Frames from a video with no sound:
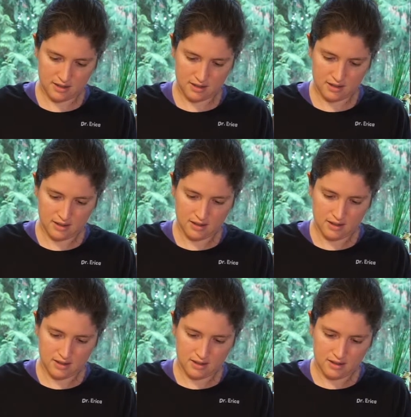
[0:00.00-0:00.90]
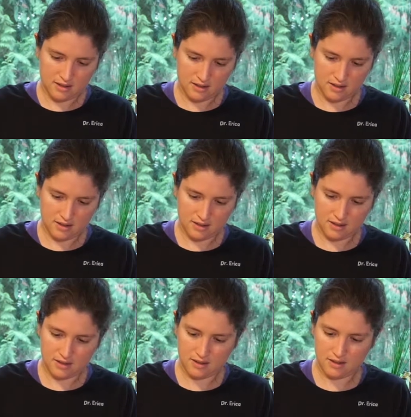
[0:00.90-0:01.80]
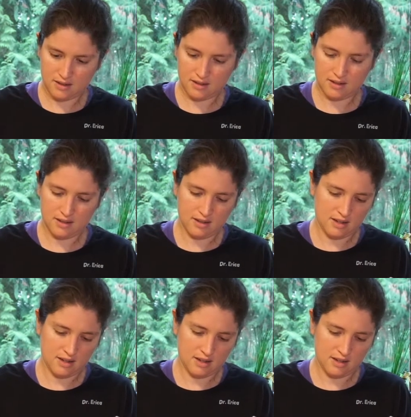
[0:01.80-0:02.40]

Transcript: Nothing is said.